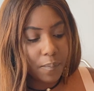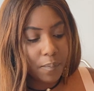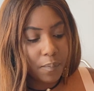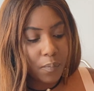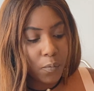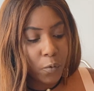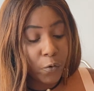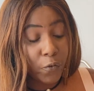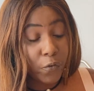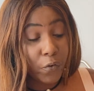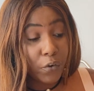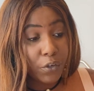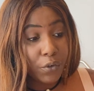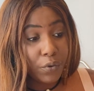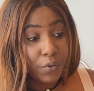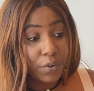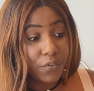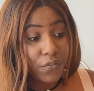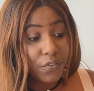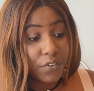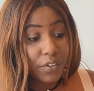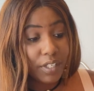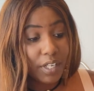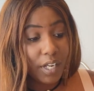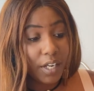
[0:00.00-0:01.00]
for you to
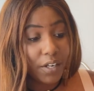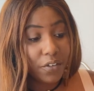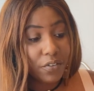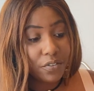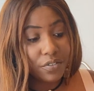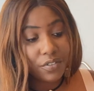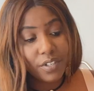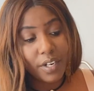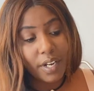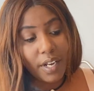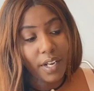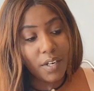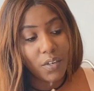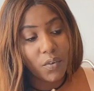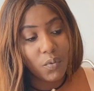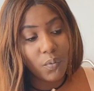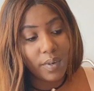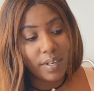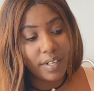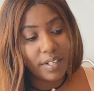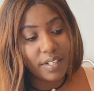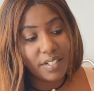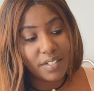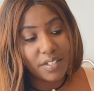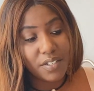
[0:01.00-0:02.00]
fully understand what
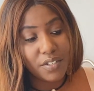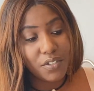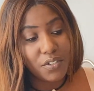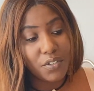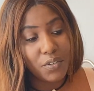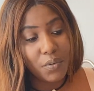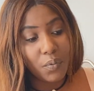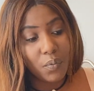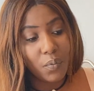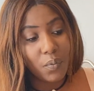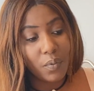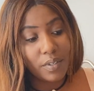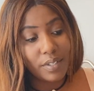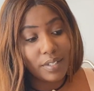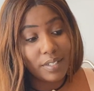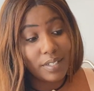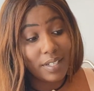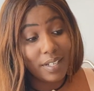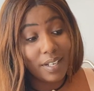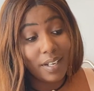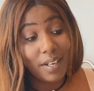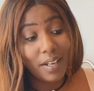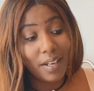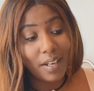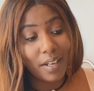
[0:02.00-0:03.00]
it is that you
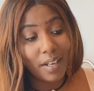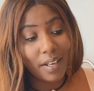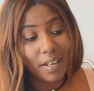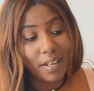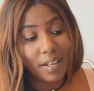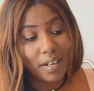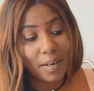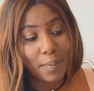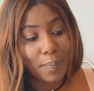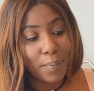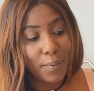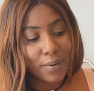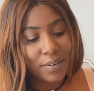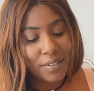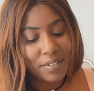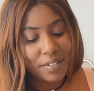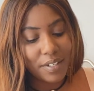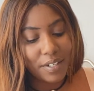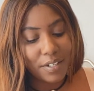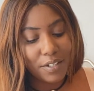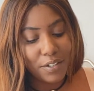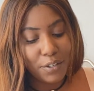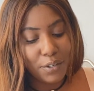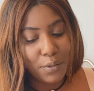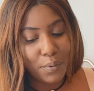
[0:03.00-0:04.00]
seek in a
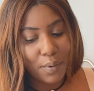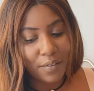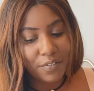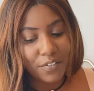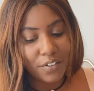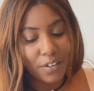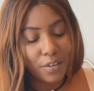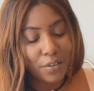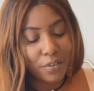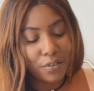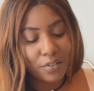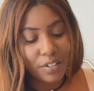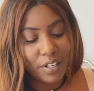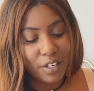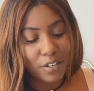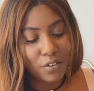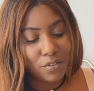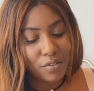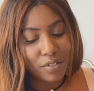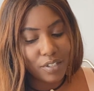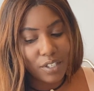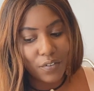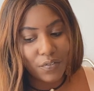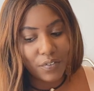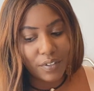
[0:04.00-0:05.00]
person, you have to understand
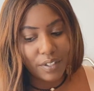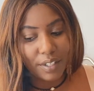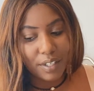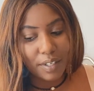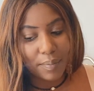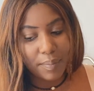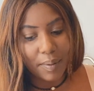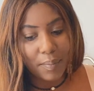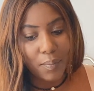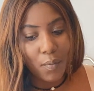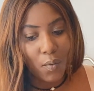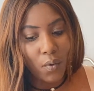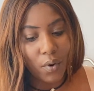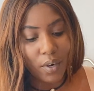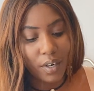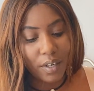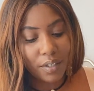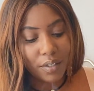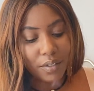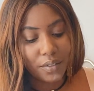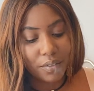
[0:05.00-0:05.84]
yourself a little bit more.